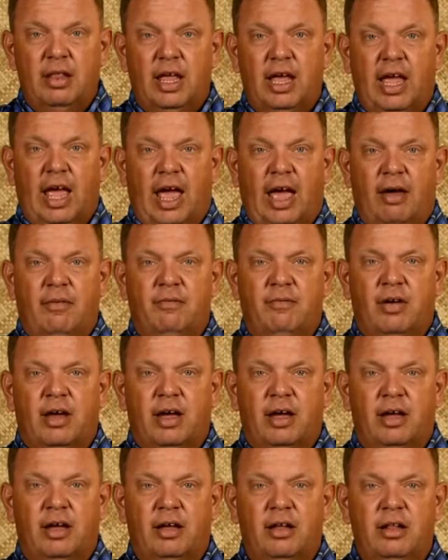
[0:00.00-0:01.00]

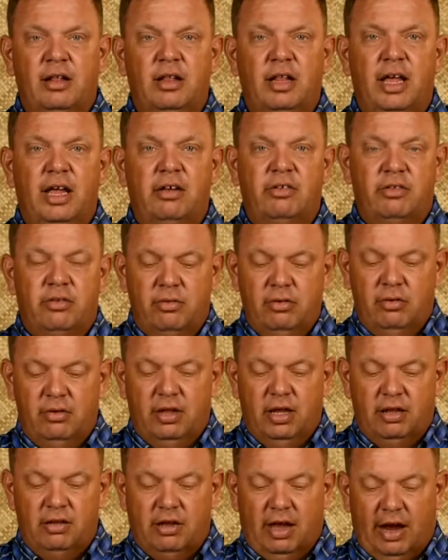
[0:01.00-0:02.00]
have links through
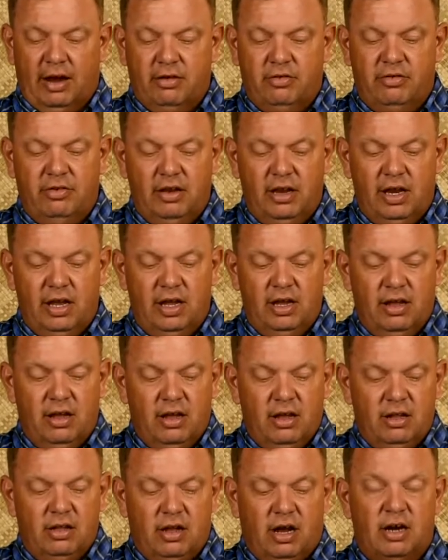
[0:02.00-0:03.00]
the entire city,
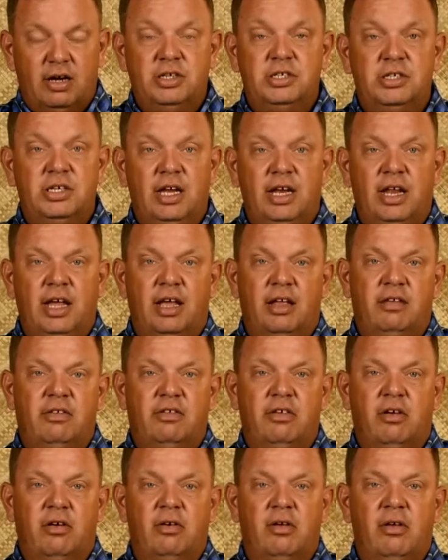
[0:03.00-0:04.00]
large city, and
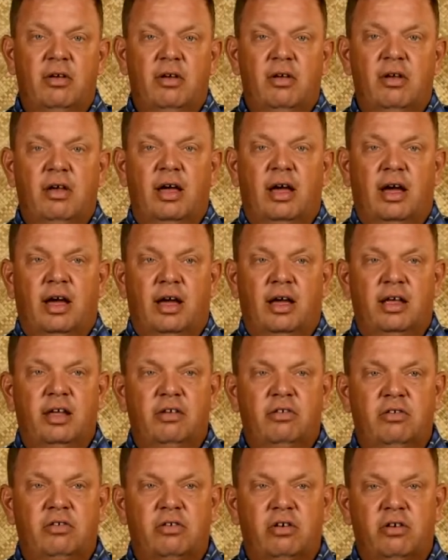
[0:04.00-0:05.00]
so
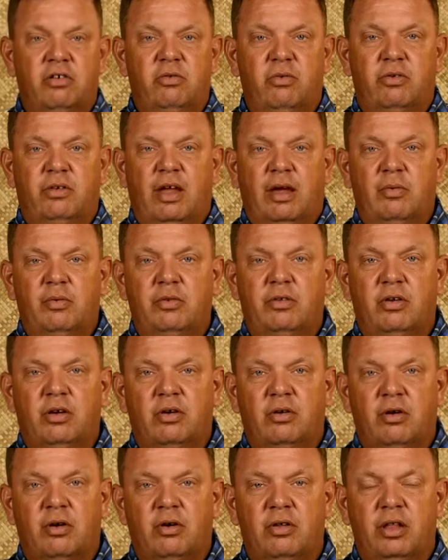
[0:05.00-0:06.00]
his church was able to
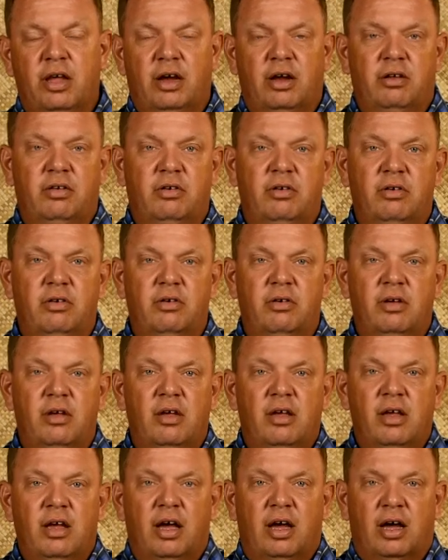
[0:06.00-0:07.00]
grow there to
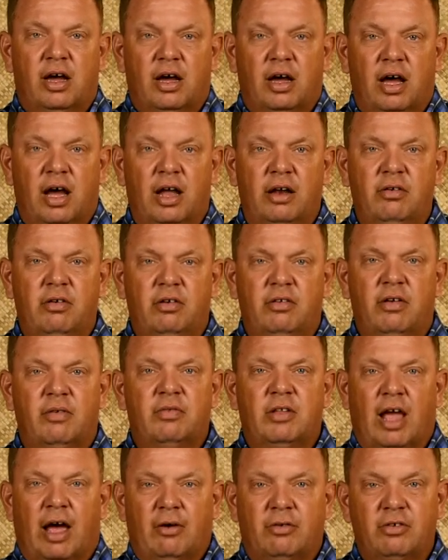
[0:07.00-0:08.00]
hundreds of
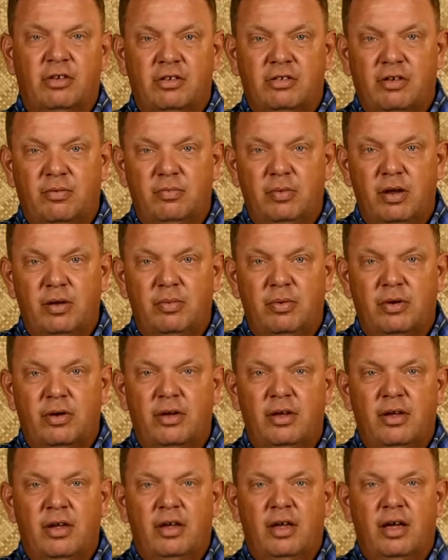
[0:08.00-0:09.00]
thousands of people,